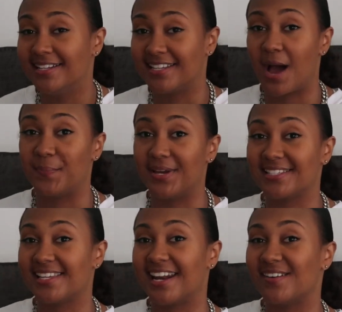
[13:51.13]

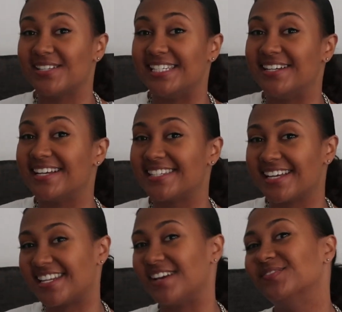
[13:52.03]
topics. And I will see you guys
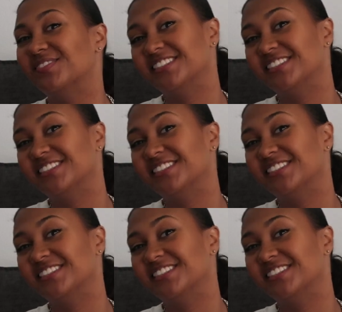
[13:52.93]
next time.